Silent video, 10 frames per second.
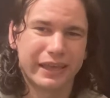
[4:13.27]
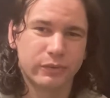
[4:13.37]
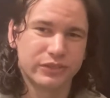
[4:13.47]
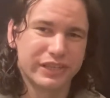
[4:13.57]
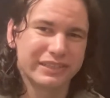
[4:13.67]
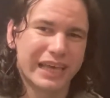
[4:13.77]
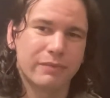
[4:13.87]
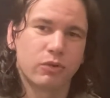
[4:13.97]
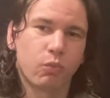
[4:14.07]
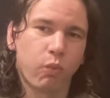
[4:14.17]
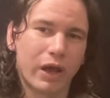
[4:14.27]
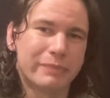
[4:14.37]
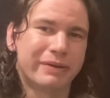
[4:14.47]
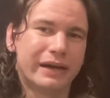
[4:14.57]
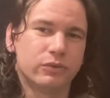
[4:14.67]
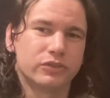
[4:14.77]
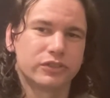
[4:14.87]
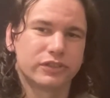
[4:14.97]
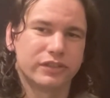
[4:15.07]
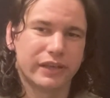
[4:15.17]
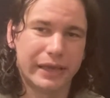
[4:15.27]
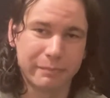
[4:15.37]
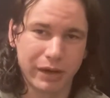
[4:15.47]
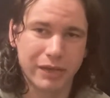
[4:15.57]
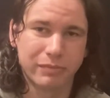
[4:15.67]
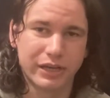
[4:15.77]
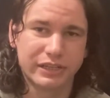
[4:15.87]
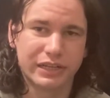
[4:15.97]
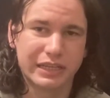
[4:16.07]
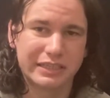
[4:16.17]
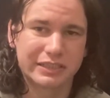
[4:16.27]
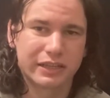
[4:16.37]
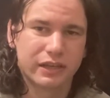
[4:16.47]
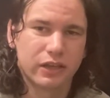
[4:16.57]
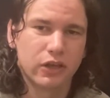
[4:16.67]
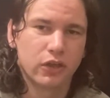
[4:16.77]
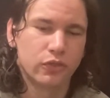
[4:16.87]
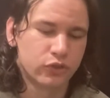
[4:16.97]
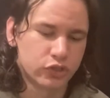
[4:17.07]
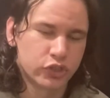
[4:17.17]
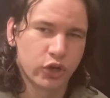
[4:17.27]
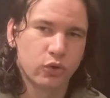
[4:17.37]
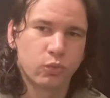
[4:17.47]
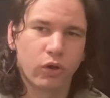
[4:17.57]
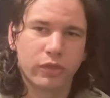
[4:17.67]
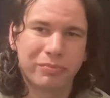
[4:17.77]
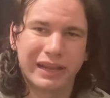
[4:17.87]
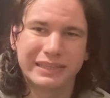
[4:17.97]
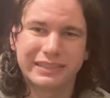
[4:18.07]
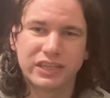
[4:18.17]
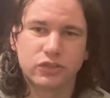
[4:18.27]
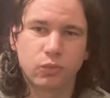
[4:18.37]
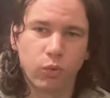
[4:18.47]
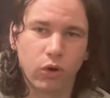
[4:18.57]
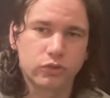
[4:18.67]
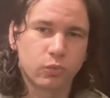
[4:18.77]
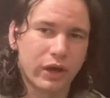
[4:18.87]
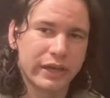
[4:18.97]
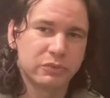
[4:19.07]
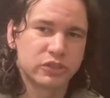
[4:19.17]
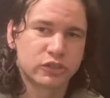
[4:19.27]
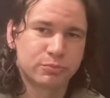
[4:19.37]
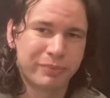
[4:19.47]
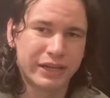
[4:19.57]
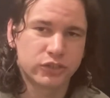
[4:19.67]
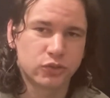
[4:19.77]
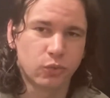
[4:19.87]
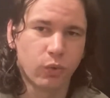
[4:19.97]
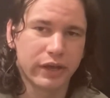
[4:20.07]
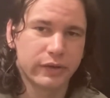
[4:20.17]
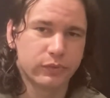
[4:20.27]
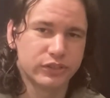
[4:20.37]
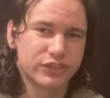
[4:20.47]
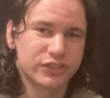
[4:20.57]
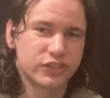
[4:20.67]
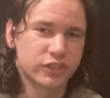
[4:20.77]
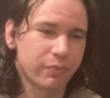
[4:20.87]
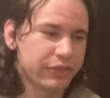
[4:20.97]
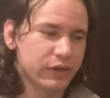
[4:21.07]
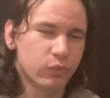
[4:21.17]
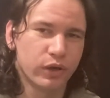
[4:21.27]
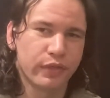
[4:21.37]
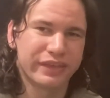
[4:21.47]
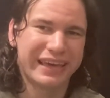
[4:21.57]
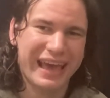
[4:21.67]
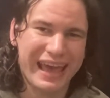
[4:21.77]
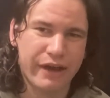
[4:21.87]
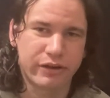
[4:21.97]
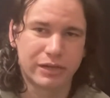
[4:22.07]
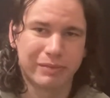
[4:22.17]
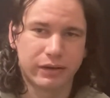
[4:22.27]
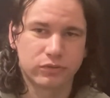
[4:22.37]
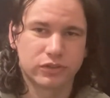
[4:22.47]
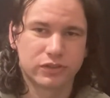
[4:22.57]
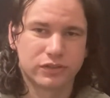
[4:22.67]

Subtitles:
It was this game and Wipeout, in my mind at least, that showed what the PlayStation was, why it was special, why it was something worth caring about.